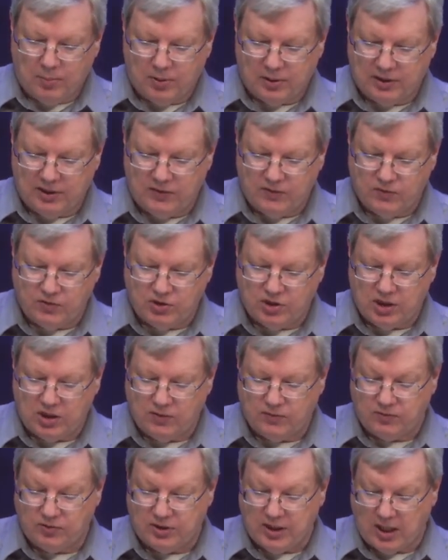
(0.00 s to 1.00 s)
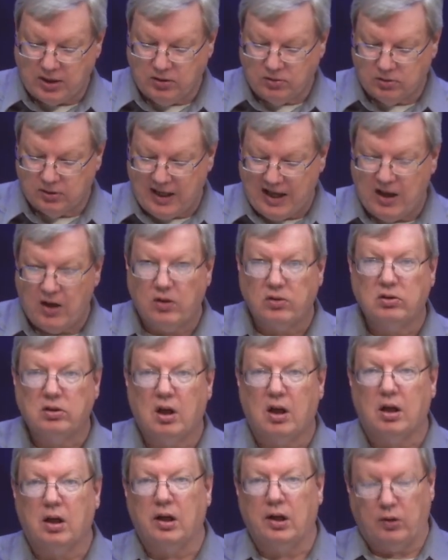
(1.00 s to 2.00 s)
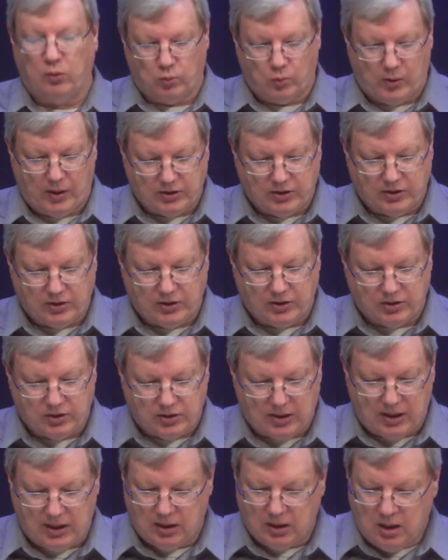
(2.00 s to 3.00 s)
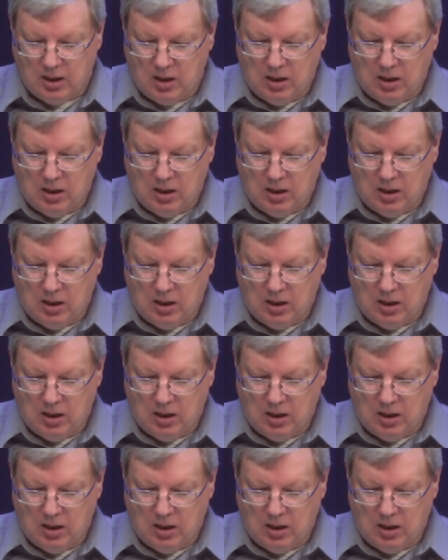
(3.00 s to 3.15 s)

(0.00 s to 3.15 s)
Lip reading: Police Chief Daniel Outlaw on Wednesday